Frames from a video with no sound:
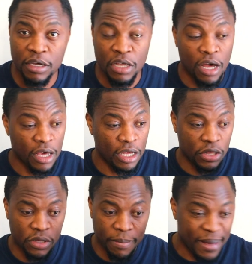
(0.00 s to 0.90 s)
They're
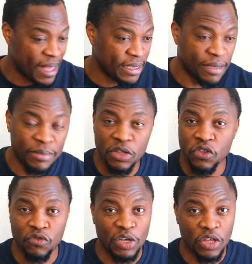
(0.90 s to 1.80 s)
talking to the Biden
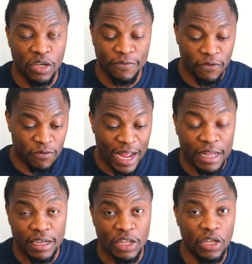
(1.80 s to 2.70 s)
administration for
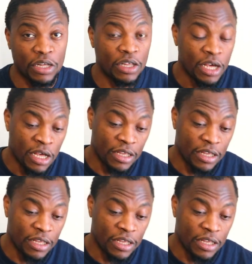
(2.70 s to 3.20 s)
regulations.